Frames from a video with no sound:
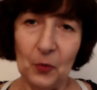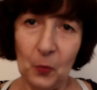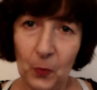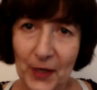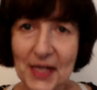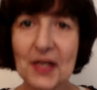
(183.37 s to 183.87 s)

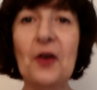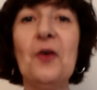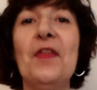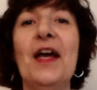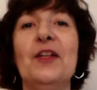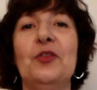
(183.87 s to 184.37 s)
we
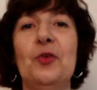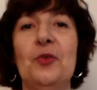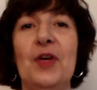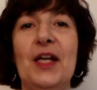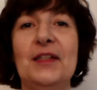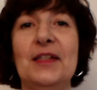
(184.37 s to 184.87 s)
know that
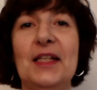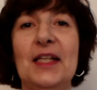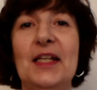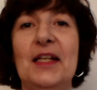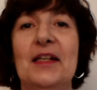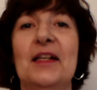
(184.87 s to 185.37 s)

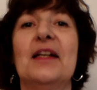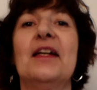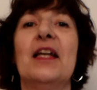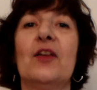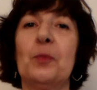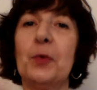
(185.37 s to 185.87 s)
already.
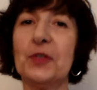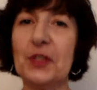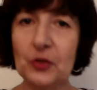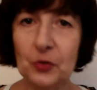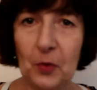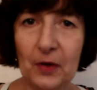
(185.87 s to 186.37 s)
Let's put
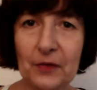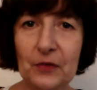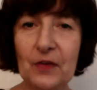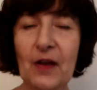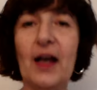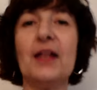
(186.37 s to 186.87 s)
it to one
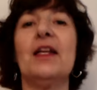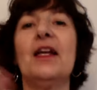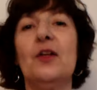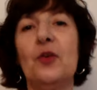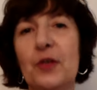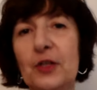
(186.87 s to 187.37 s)
side
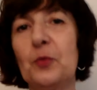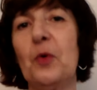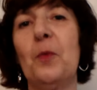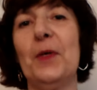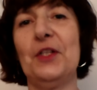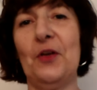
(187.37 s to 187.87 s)
and look at
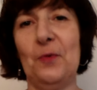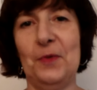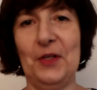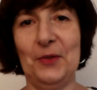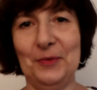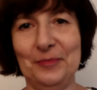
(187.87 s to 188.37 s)
what we don't
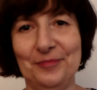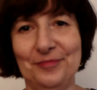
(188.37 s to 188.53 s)
know.